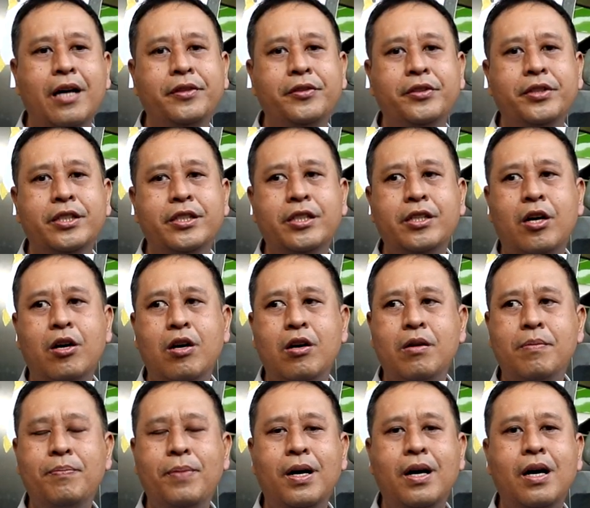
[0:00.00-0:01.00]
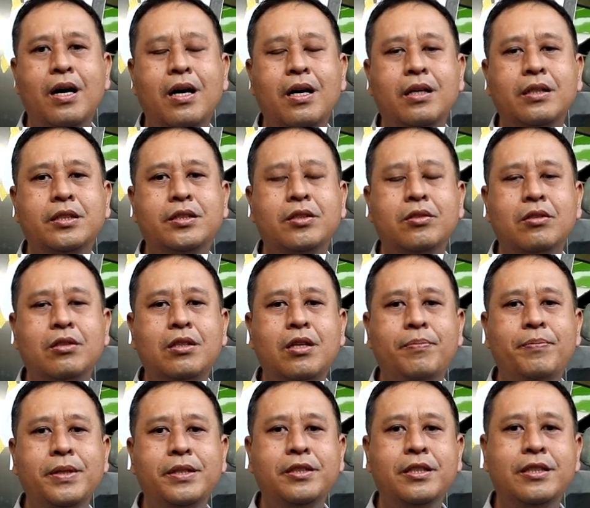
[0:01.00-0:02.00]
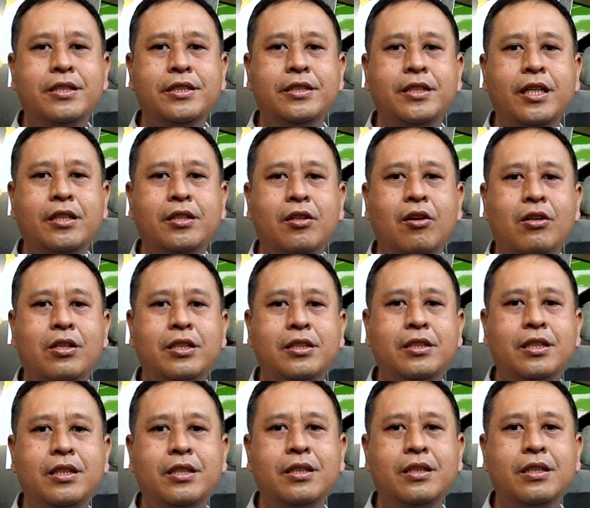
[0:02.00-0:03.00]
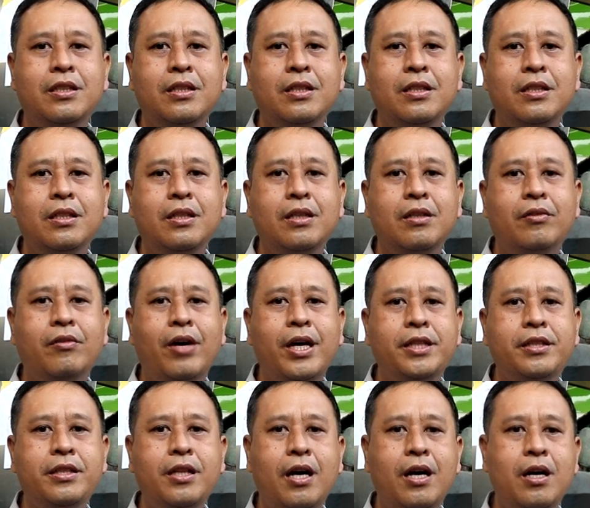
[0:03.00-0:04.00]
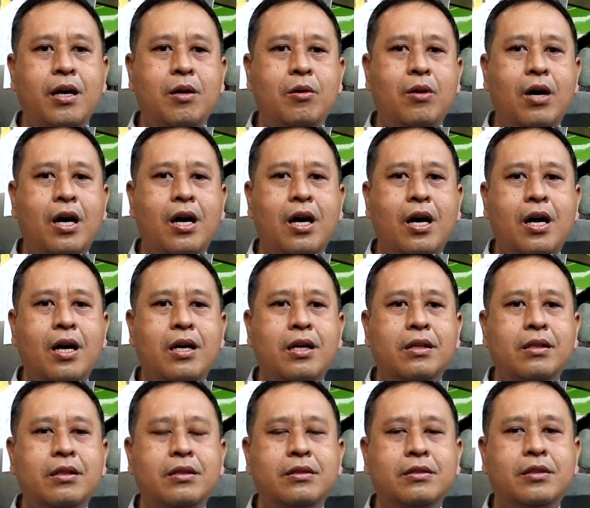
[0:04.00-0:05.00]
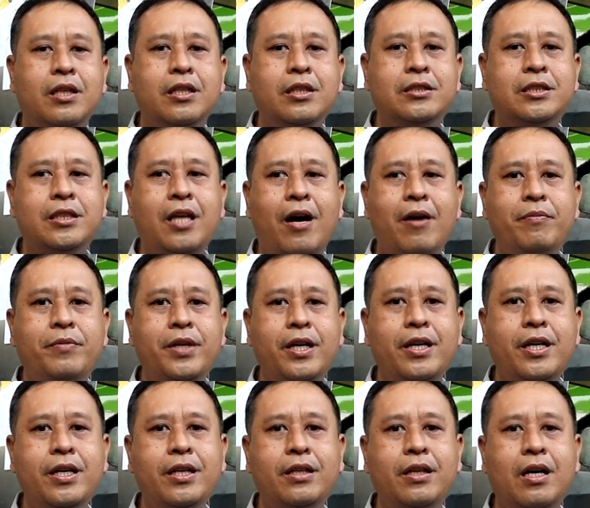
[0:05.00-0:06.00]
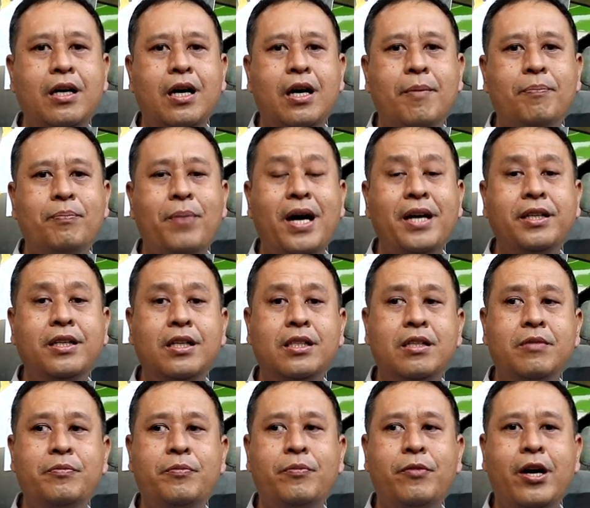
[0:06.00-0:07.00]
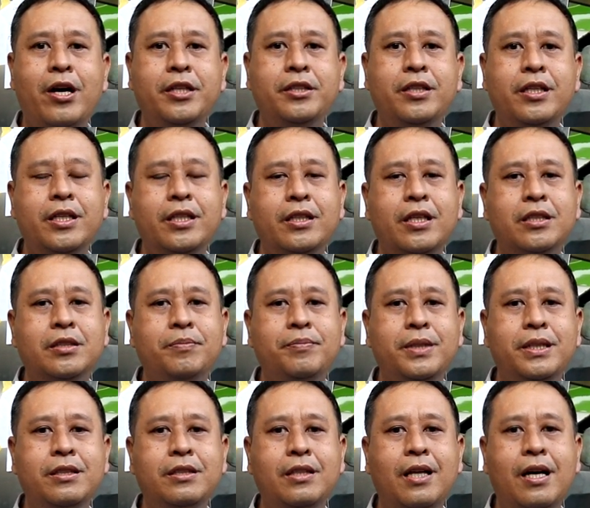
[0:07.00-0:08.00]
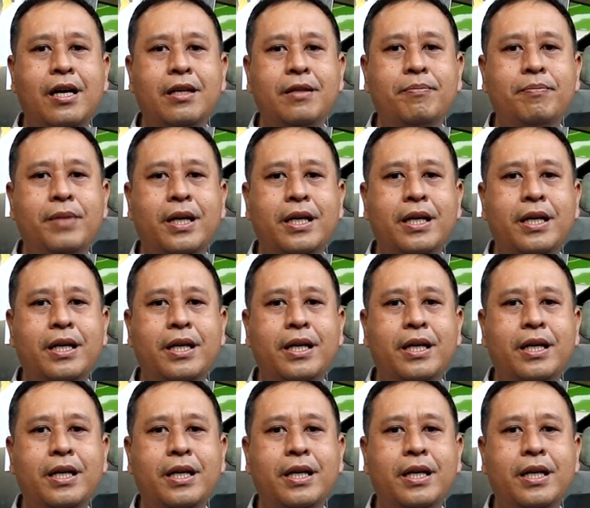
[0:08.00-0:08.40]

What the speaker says: under School of Engineering Technology. Right now, the subject, final project has been done